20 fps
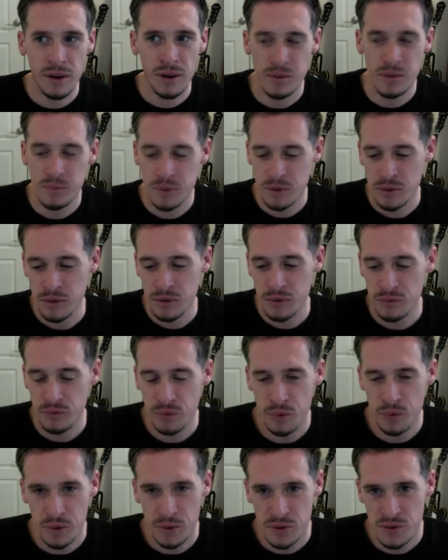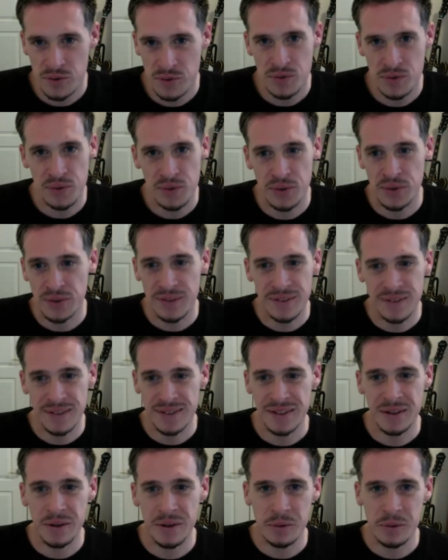You put your defrosters on, it
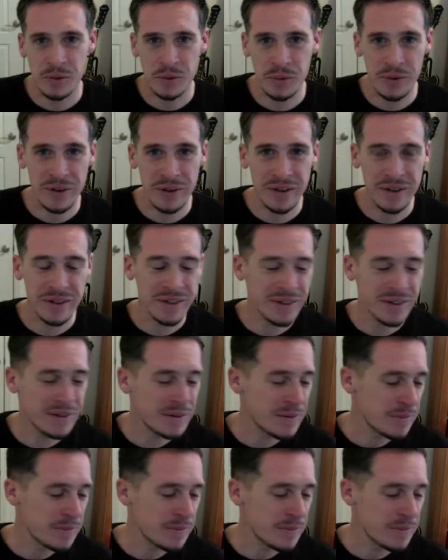ain't going away,